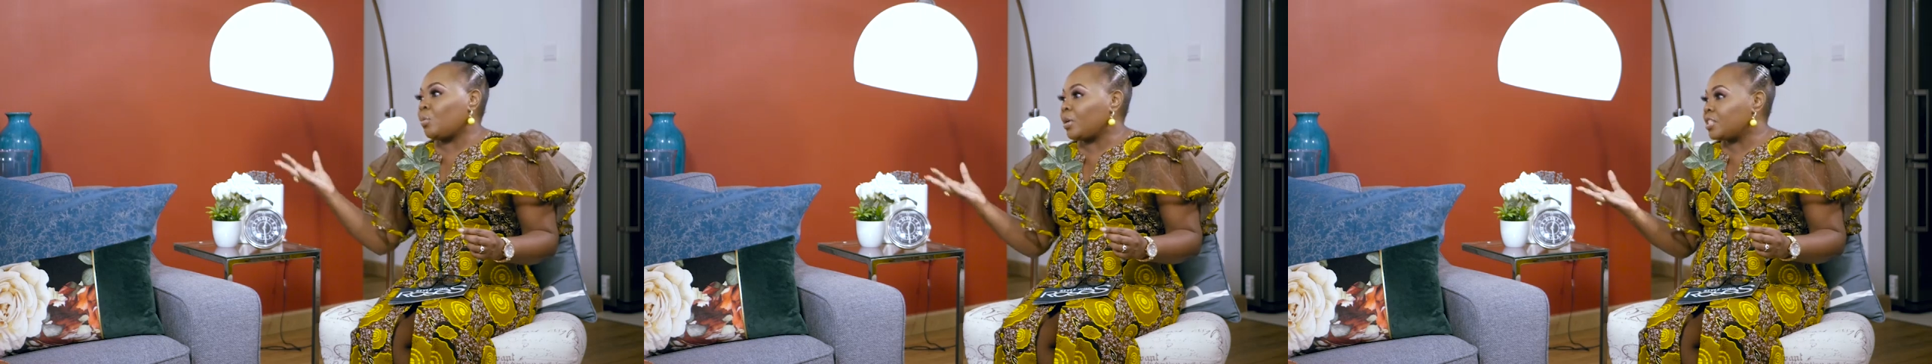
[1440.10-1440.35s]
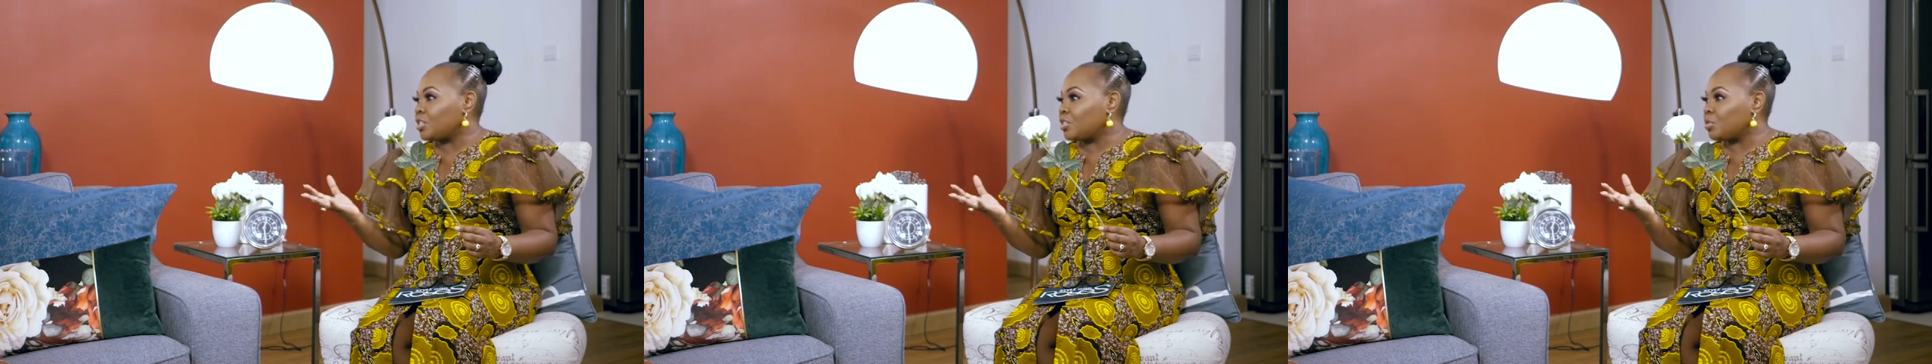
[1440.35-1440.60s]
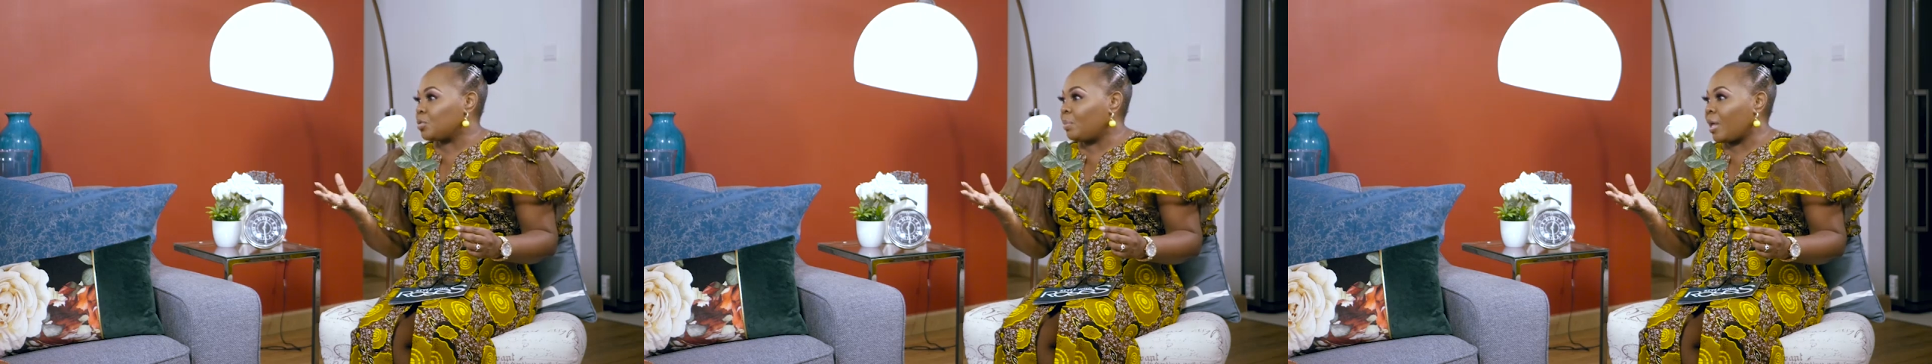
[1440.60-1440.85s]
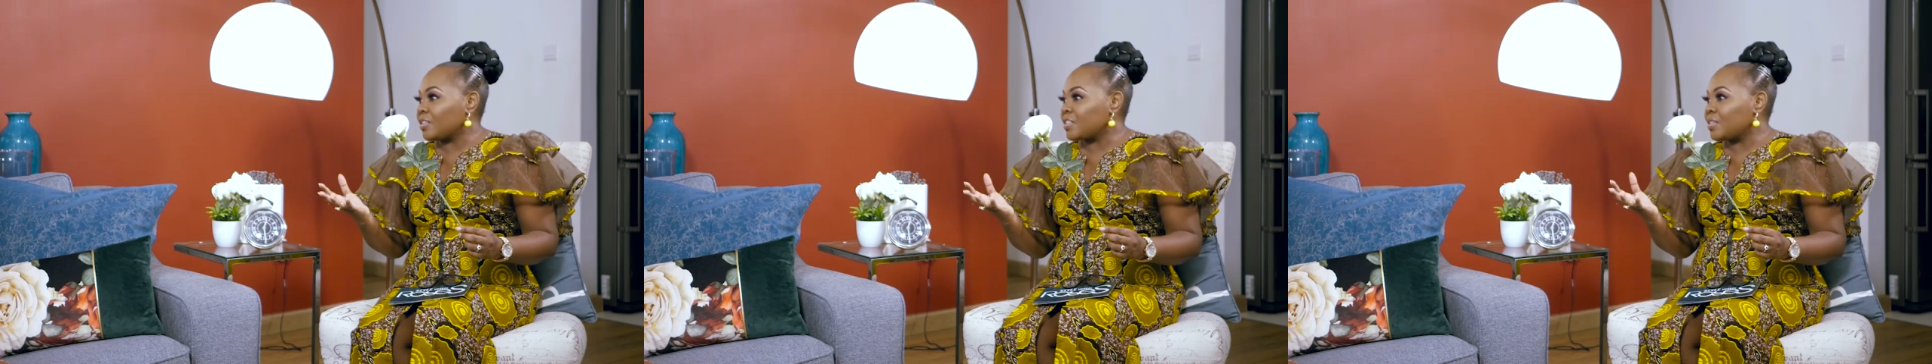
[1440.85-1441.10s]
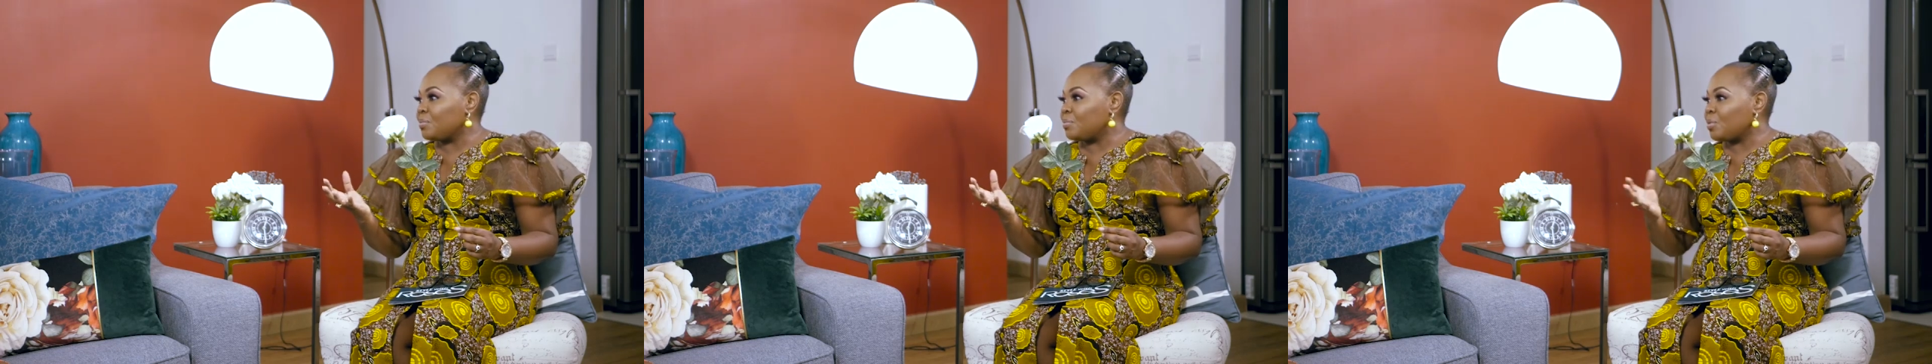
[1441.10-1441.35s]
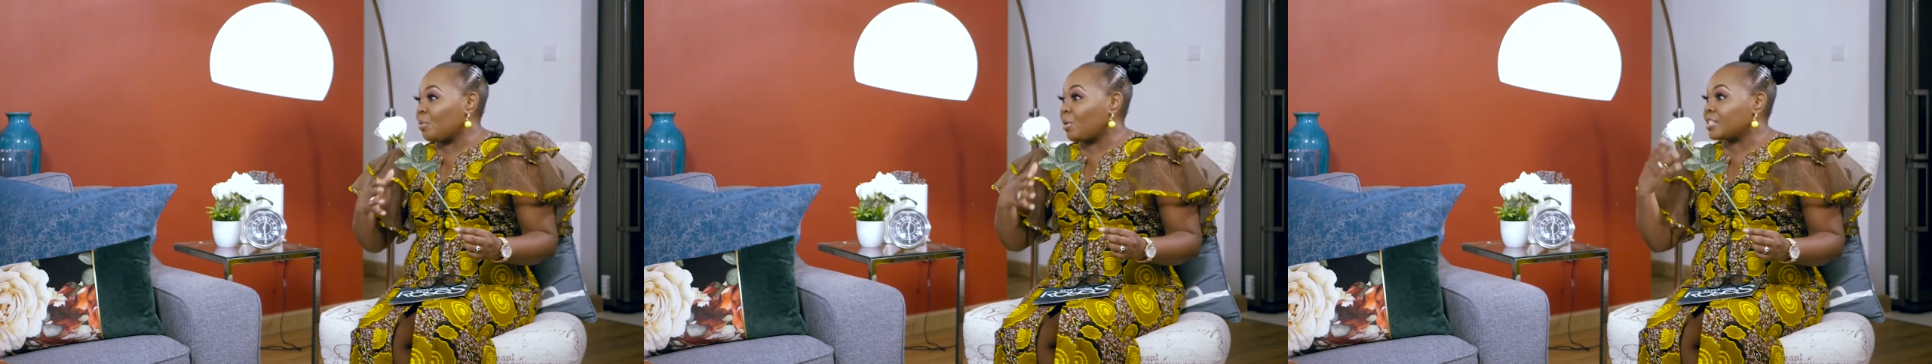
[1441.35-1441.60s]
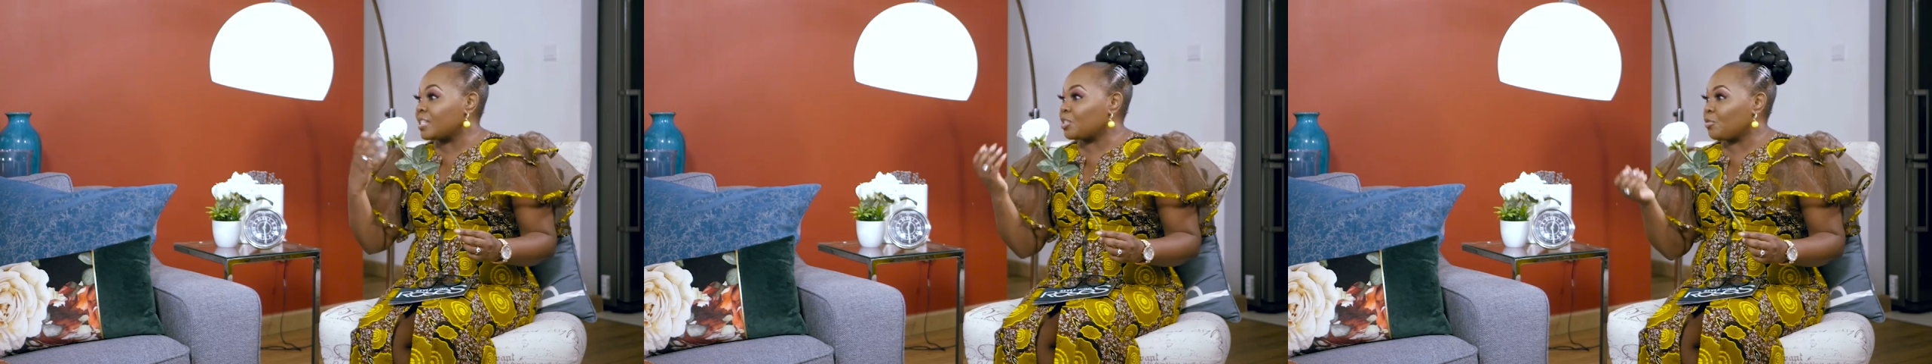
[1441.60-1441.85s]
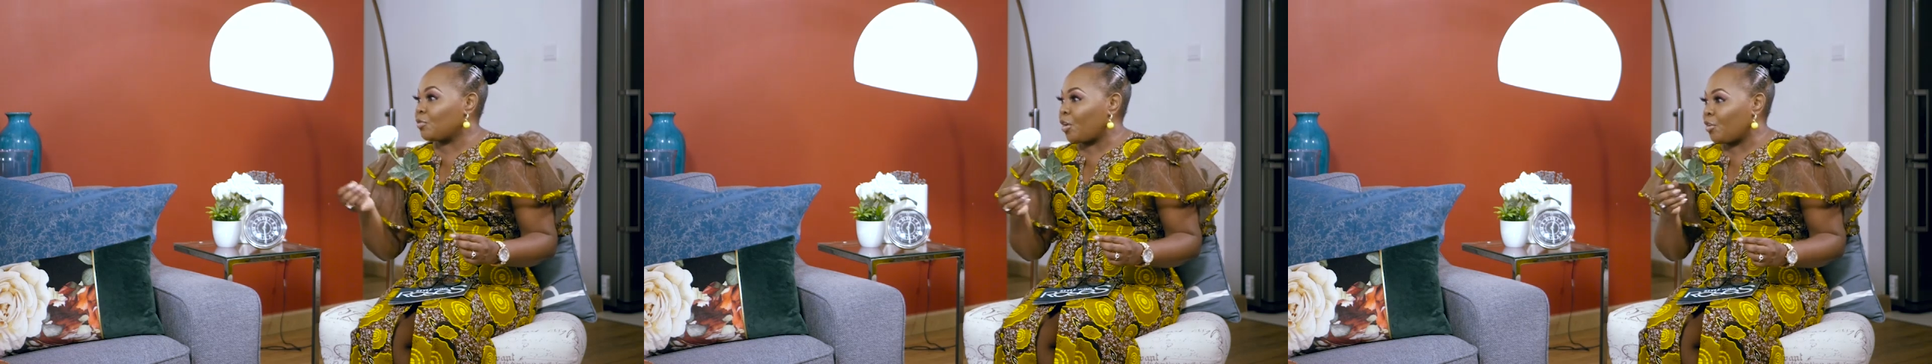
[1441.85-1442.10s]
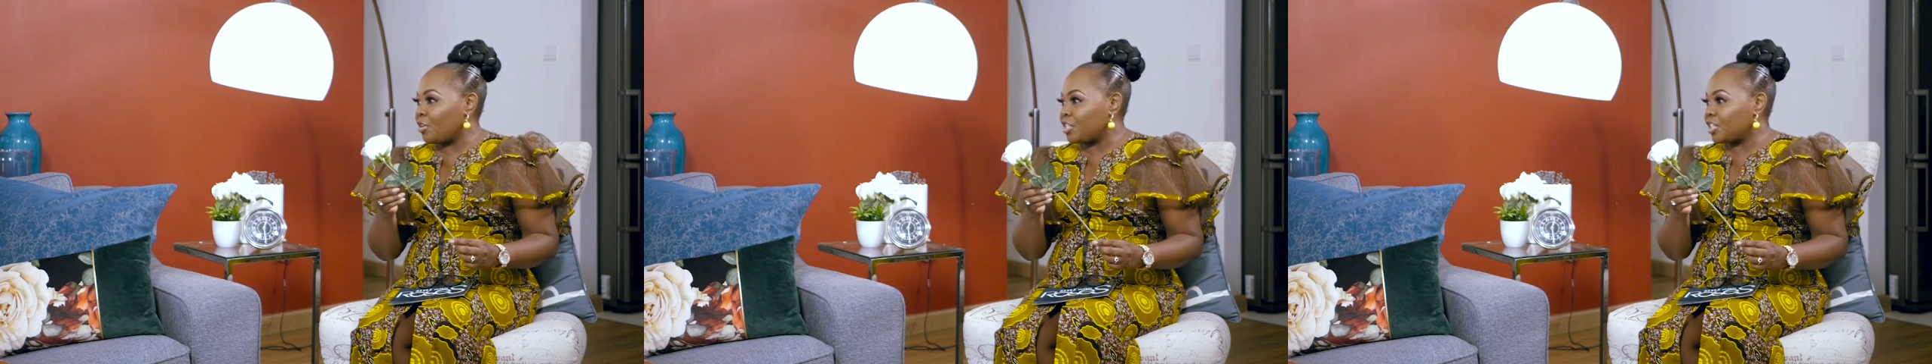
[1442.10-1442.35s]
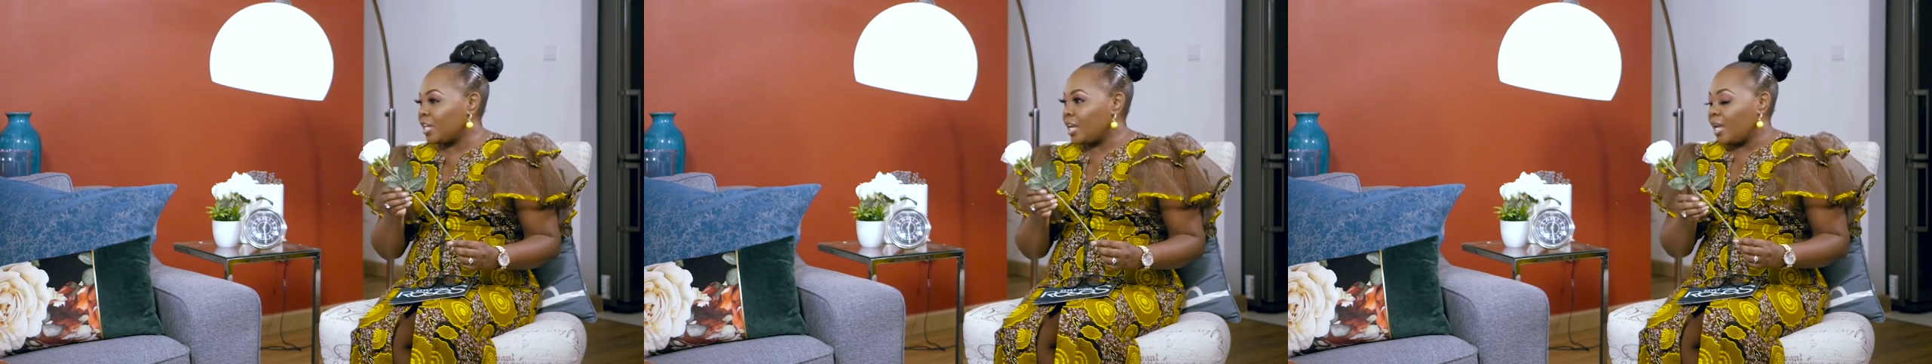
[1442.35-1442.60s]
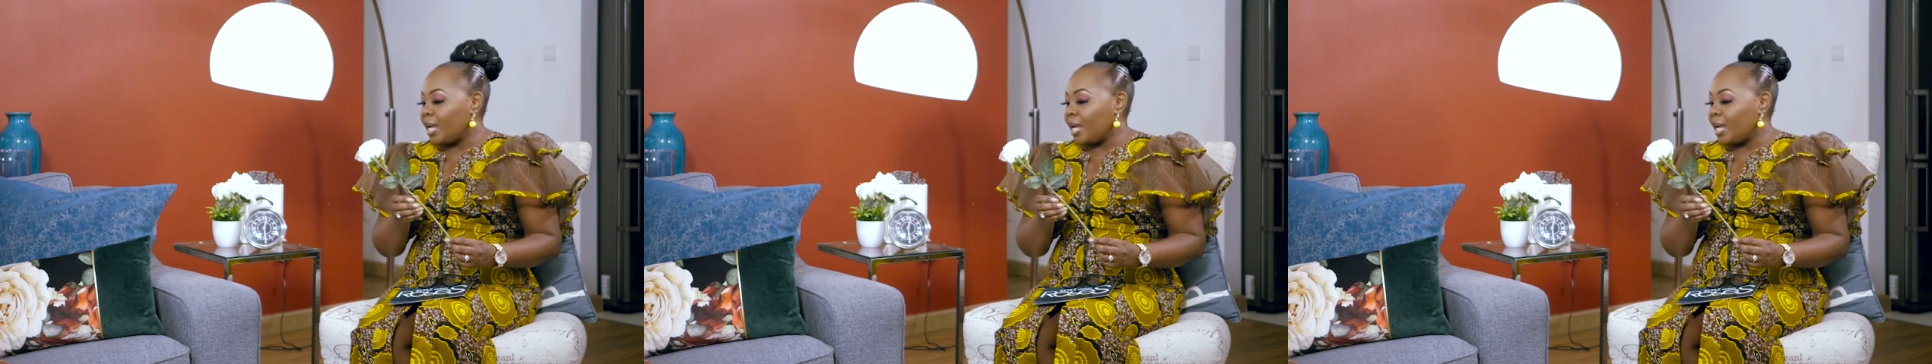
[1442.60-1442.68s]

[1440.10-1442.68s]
want it to blossom, we want it to flourish.